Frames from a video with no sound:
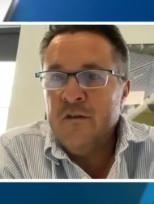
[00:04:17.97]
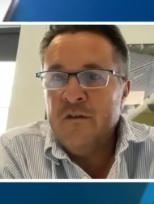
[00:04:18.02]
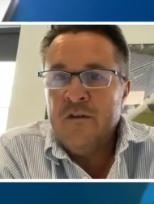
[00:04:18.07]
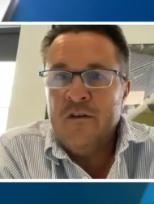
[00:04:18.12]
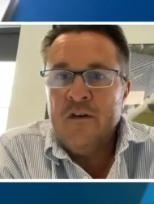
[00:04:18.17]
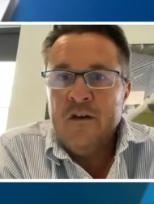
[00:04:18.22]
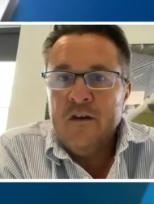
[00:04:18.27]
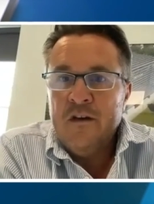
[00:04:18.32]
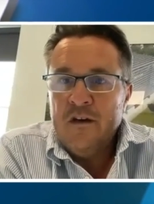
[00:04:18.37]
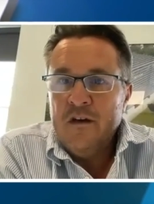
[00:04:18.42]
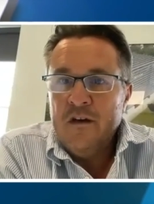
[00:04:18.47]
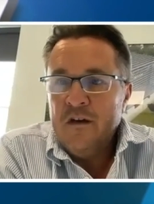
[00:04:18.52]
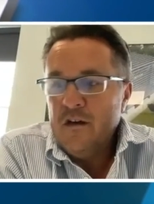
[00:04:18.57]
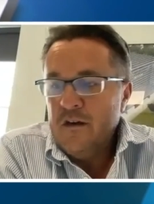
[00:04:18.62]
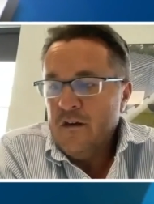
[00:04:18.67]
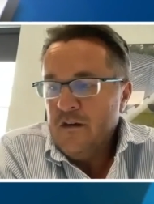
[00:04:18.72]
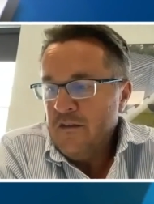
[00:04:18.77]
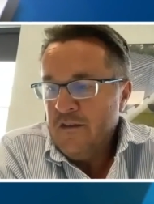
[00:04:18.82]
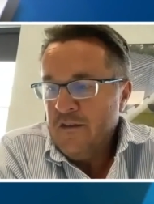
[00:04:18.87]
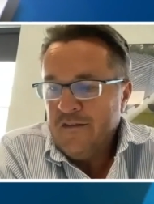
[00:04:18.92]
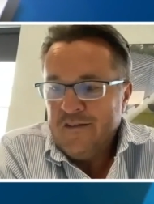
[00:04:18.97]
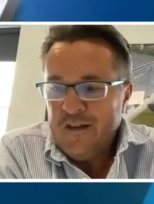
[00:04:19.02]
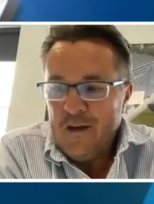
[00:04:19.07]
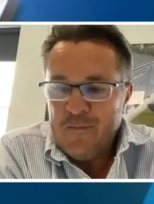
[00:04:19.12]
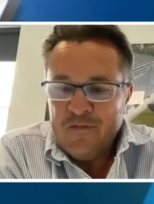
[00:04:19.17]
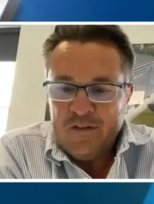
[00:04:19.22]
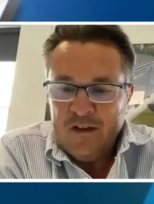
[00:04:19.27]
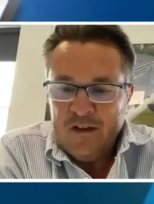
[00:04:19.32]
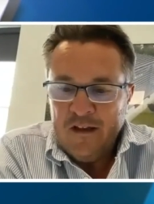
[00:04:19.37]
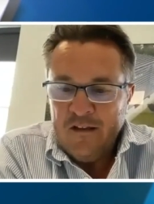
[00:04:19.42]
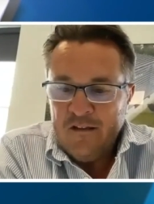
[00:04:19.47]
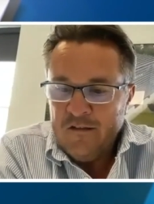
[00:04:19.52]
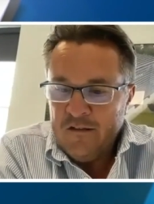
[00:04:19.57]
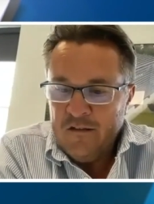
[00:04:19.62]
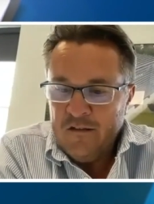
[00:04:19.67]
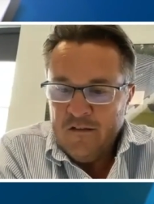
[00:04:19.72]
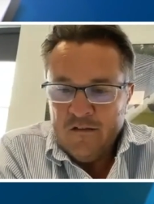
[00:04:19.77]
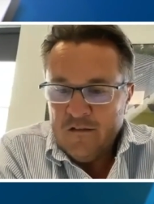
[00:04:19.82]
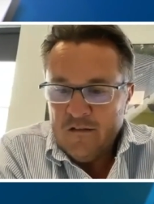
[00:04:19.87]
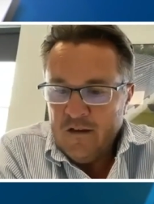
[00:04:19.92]
The the subsidies
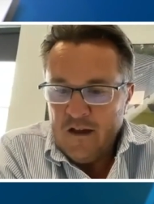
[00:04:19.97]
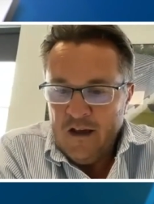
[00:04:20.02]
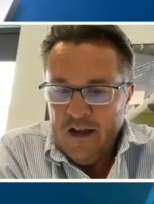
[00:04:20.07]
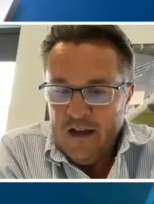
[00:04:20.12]
and,